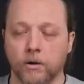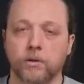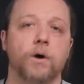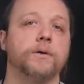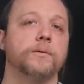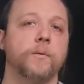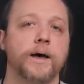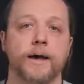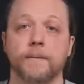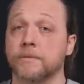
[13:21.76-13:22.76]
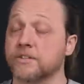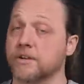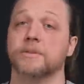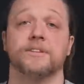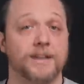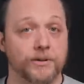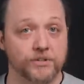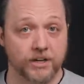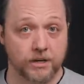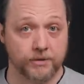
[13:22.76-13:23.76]
Along the way, some of the sounds
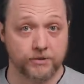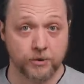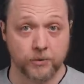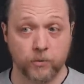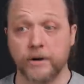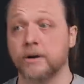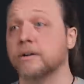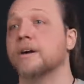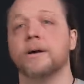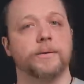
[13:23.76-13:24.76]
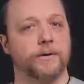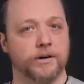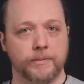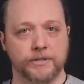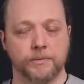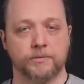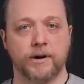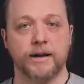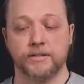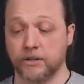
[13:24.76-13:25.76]
are going to be super weird. They're going to be
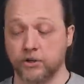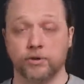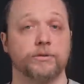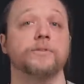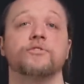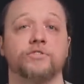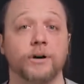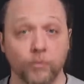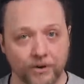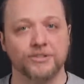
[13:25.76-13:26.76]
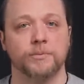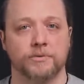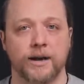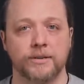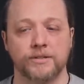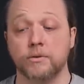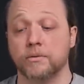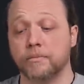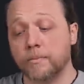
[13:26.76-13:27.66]
surprising. Your own drum will surprise you.